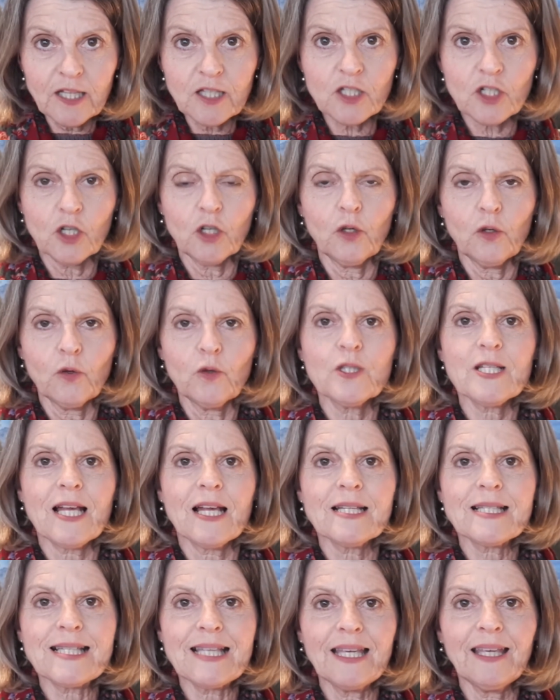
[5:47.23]
to use a
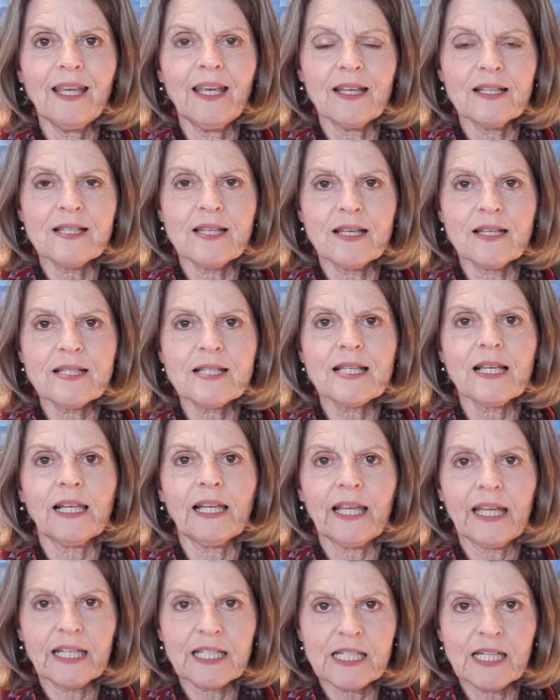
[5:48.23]
CSS
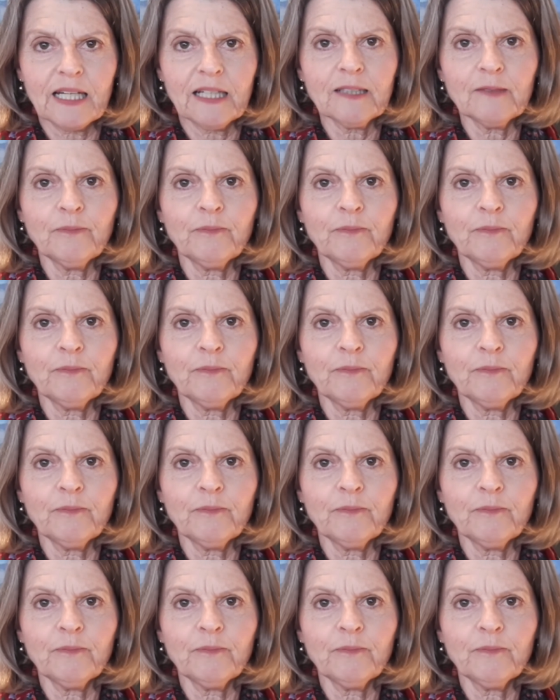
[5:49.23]
selector.